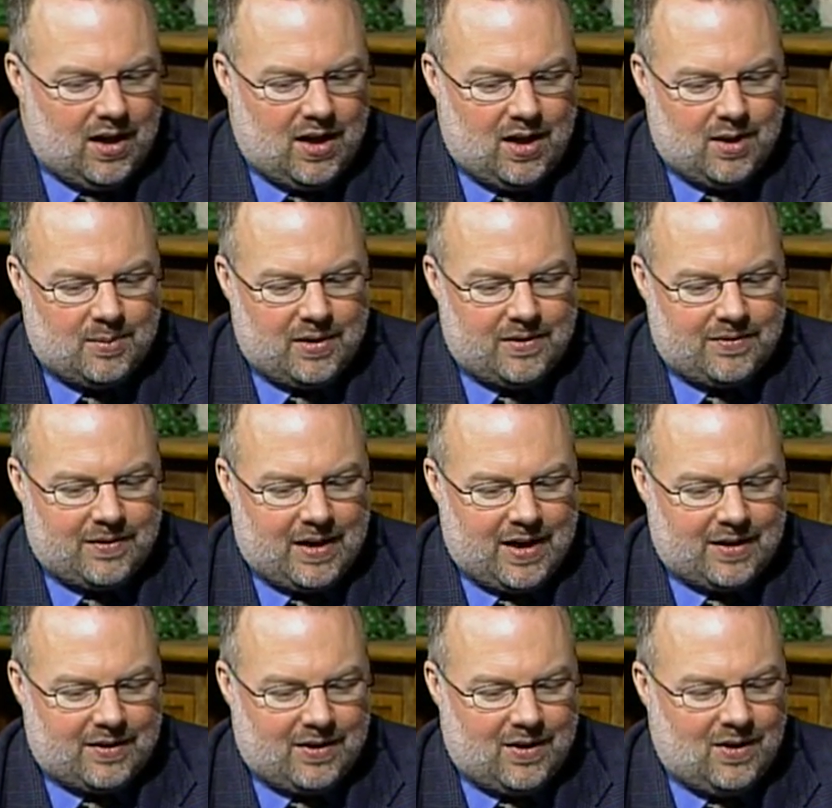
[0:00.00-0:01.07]
And in
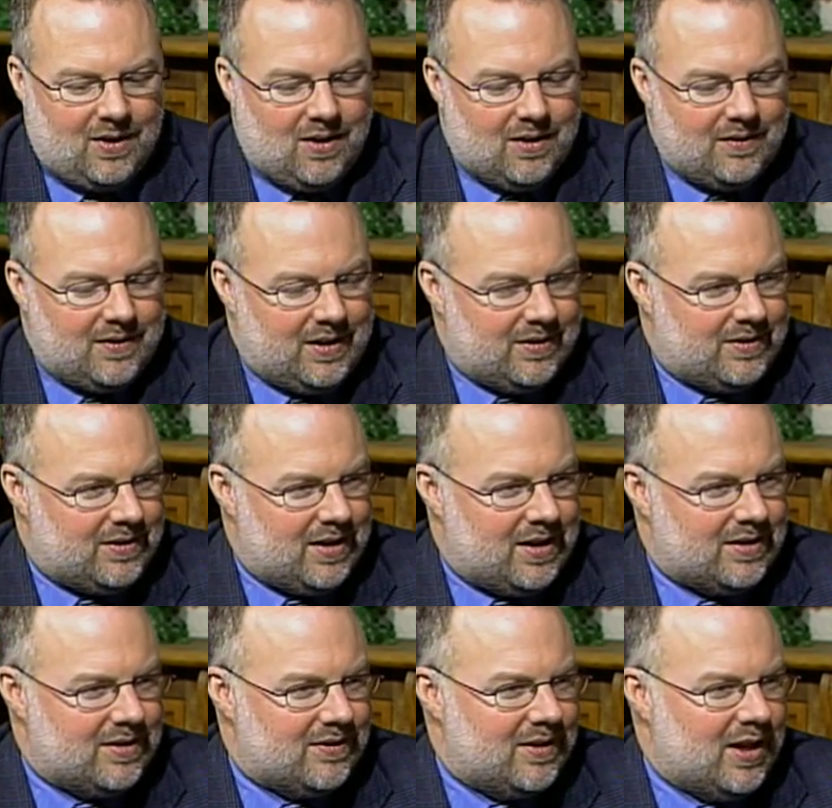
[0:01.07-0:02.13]
fact, all of these
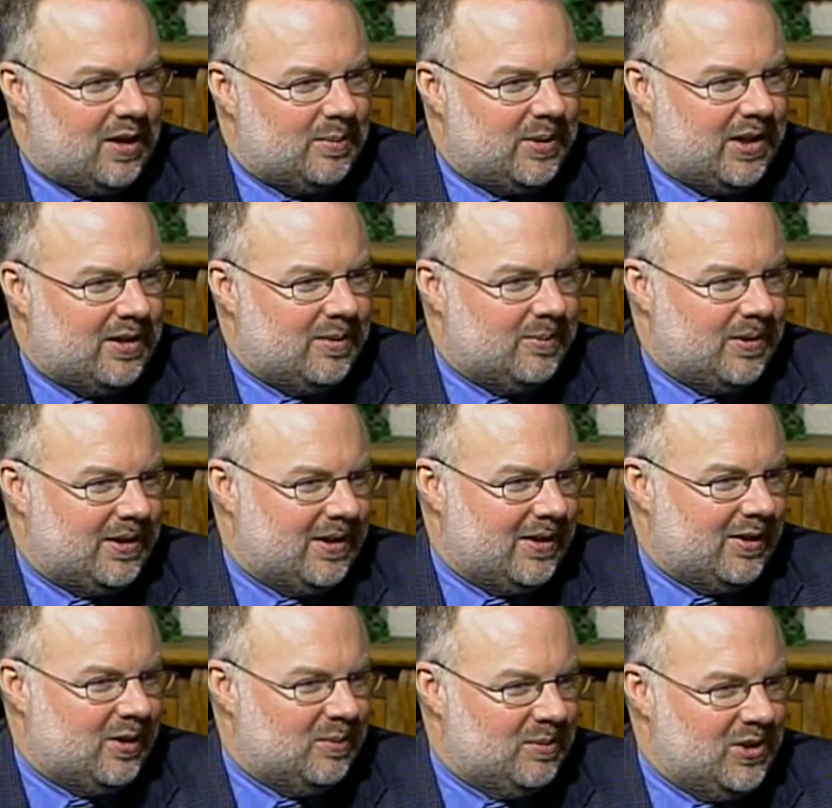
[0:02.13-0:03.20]
states have now become what they
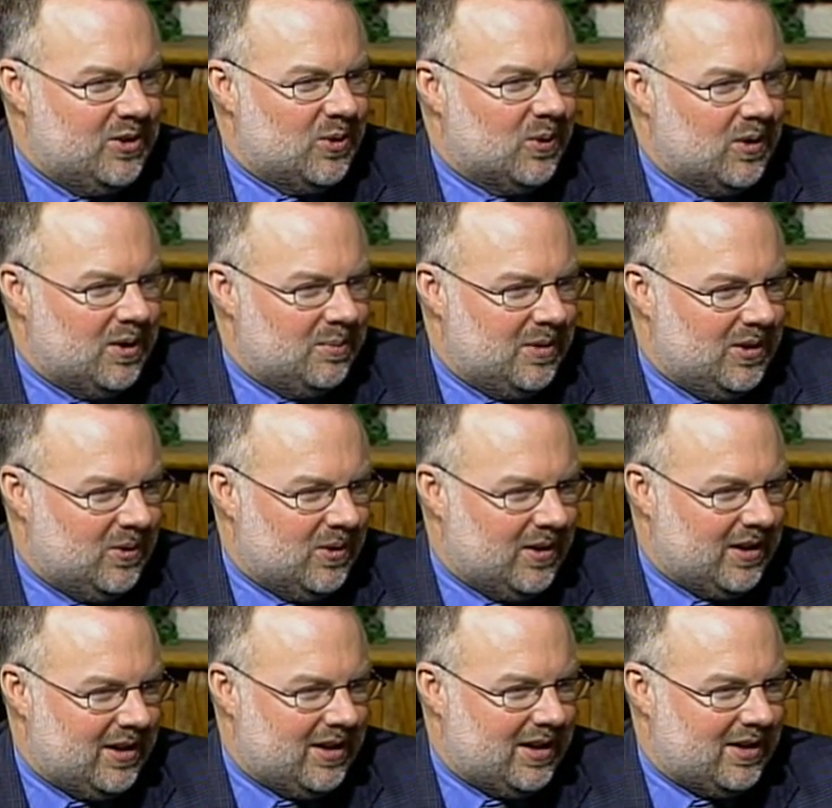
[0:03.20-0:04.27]
call
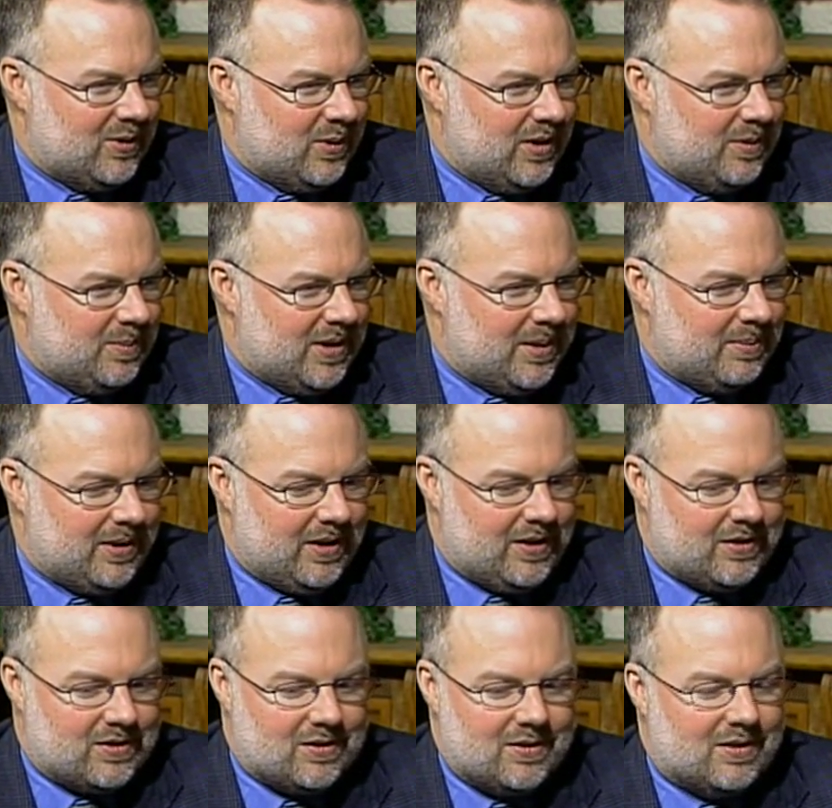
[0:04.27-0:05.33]
majority-minority K-12
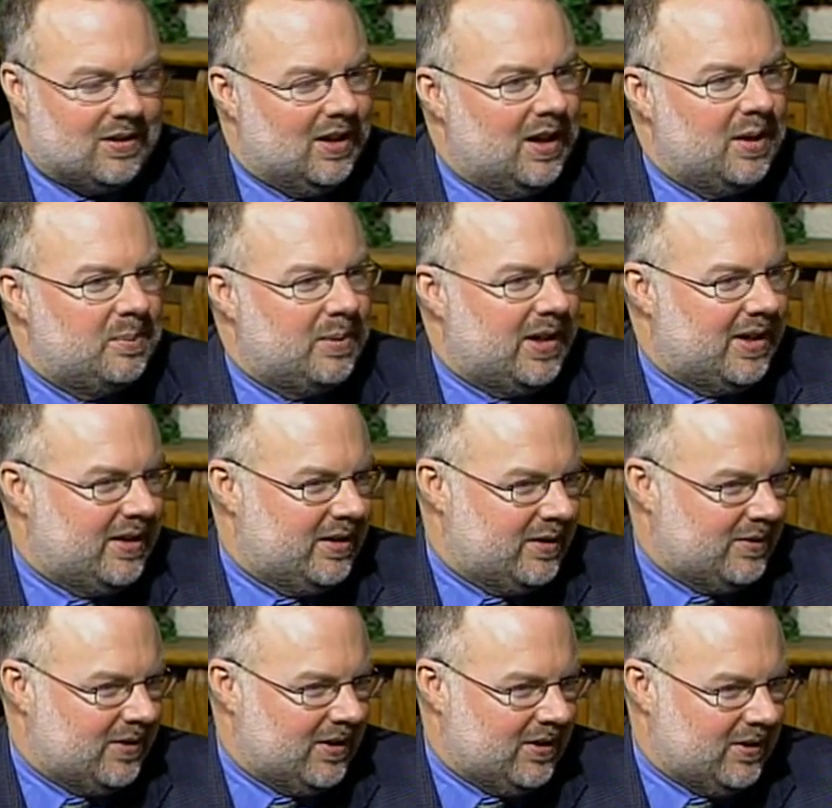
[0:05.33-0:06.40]
populations, led by
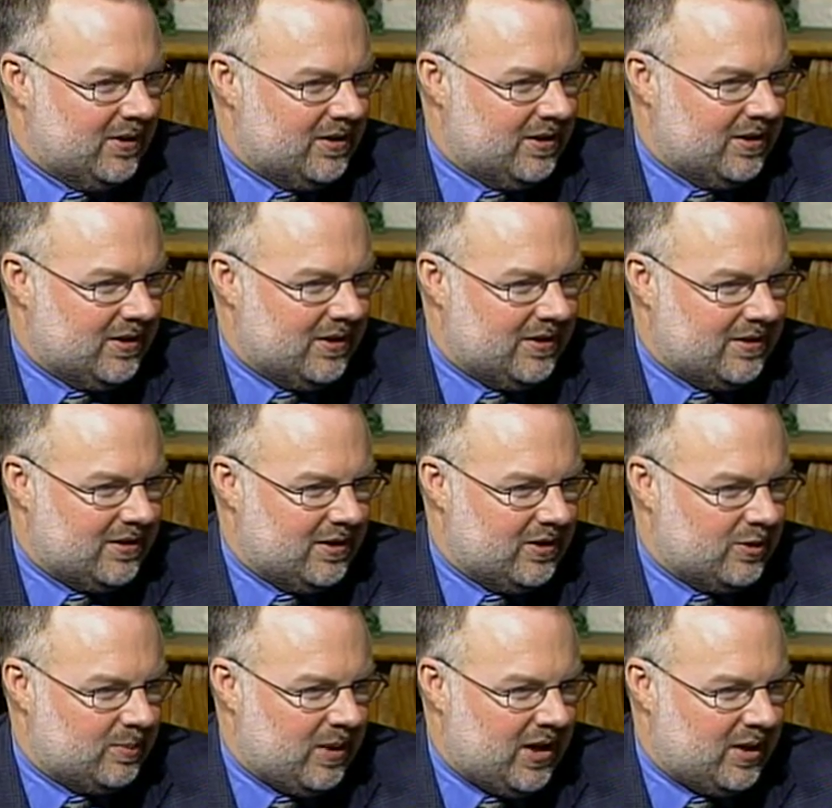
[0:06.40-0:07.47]
this very large increase in
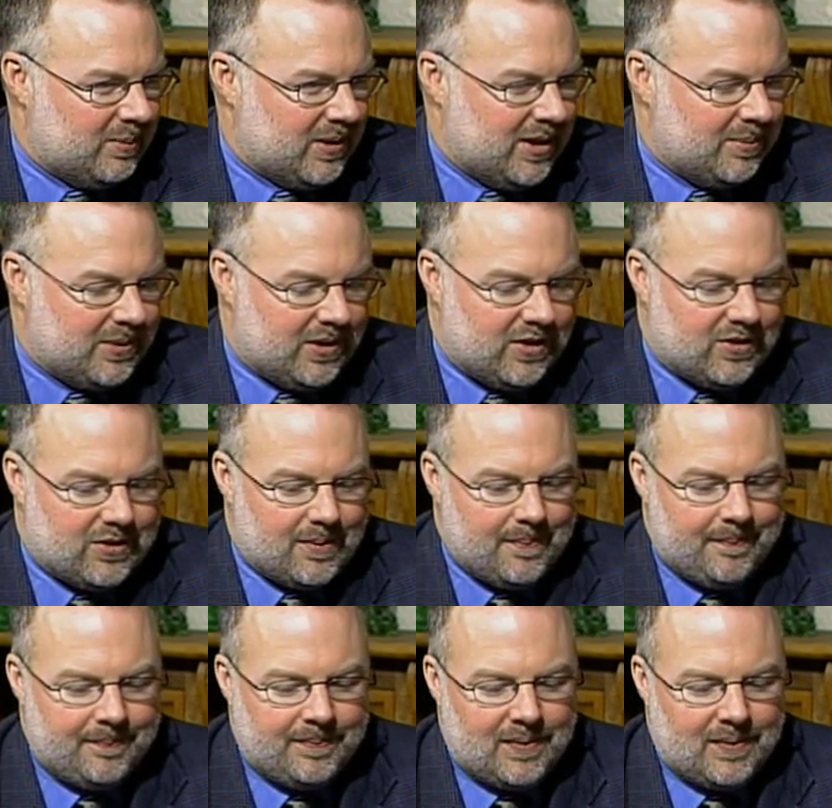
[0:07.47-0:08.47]
the Hispanic population."